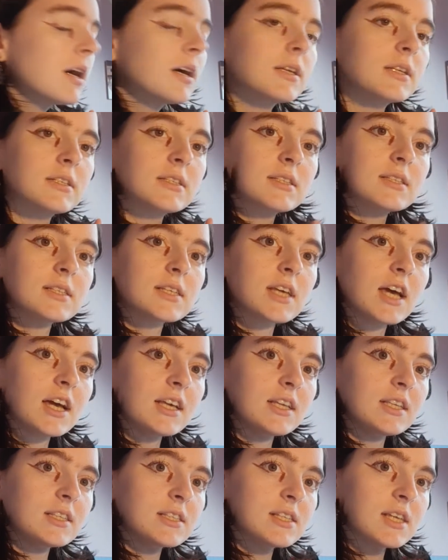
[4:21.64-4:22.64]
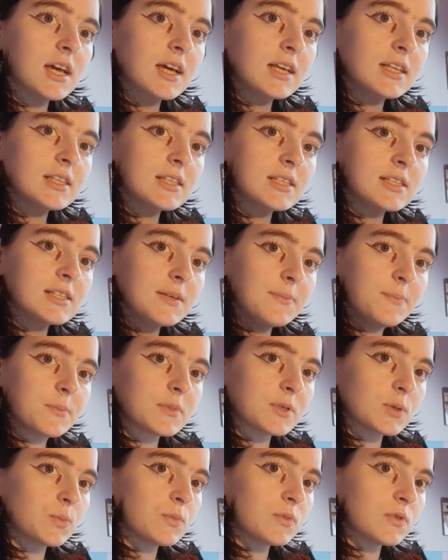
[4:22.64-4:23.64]
The signs and
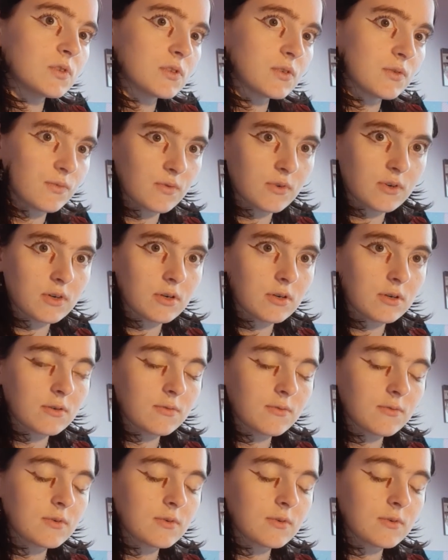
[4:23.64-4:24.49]
symptoms for